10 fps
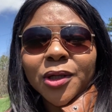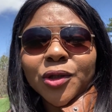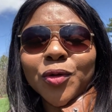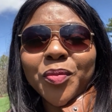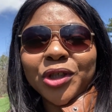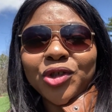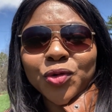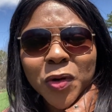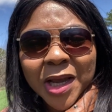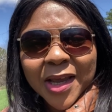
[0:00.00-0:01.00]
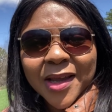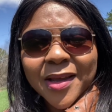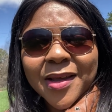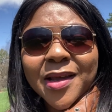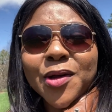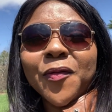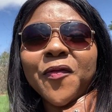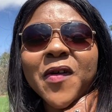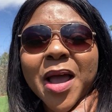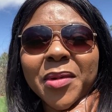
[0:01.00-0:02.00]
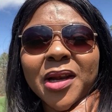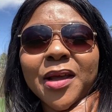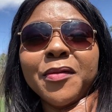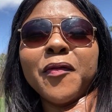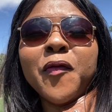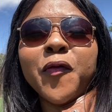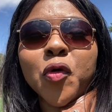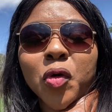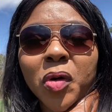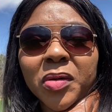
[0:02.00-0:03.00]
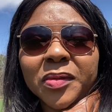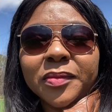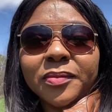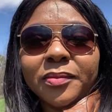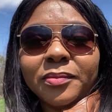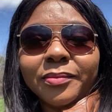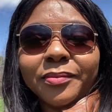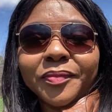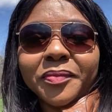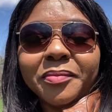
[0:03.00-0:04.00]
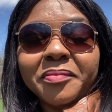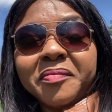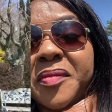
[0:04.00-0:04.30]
to betray your family for? I'm